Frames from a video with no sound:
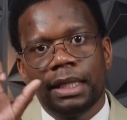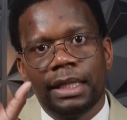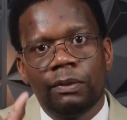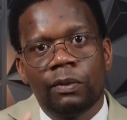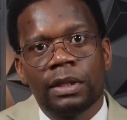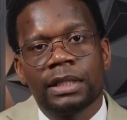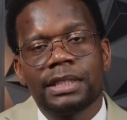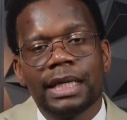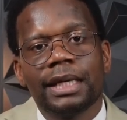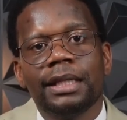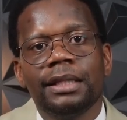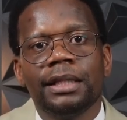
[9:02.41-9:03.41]
Then the
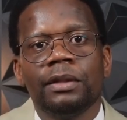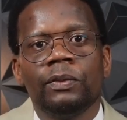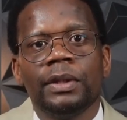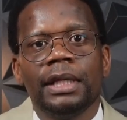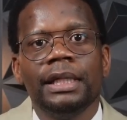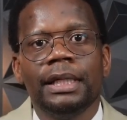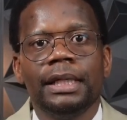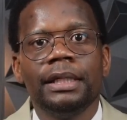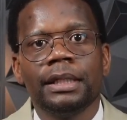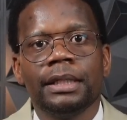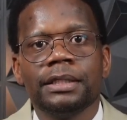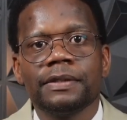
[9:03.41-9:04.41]
second thing that we then
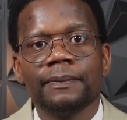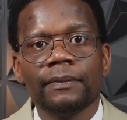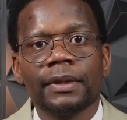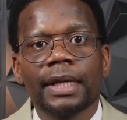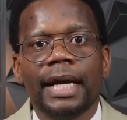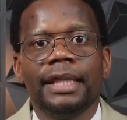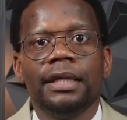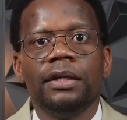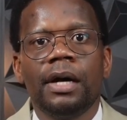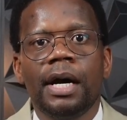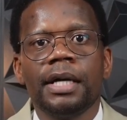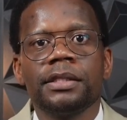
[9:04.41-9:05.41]
did is I
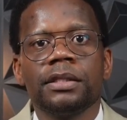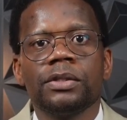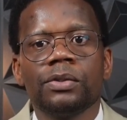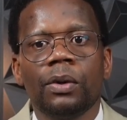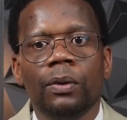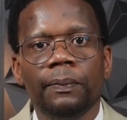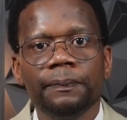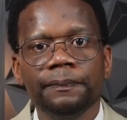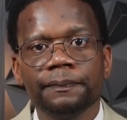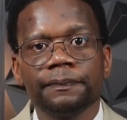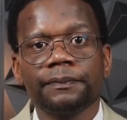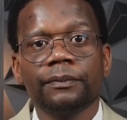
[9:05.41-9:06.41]
then asked her, so
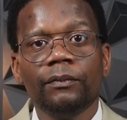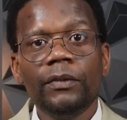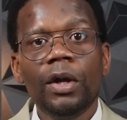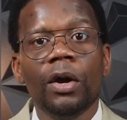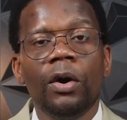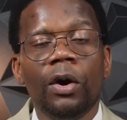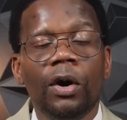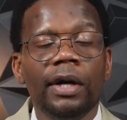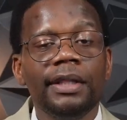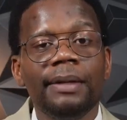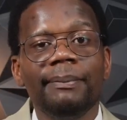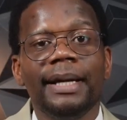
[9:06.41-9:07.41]

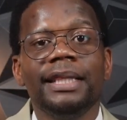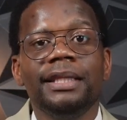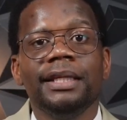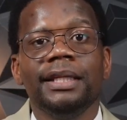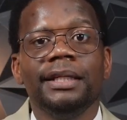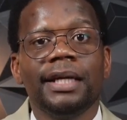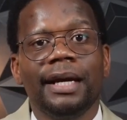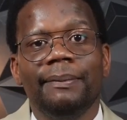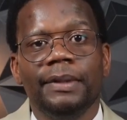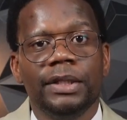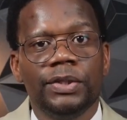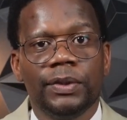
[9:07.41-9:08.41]
on the monthly
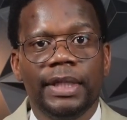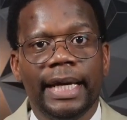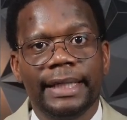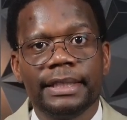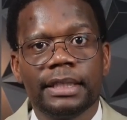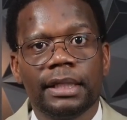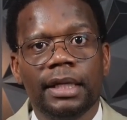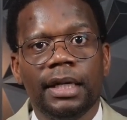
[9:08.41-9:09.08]
income that you get,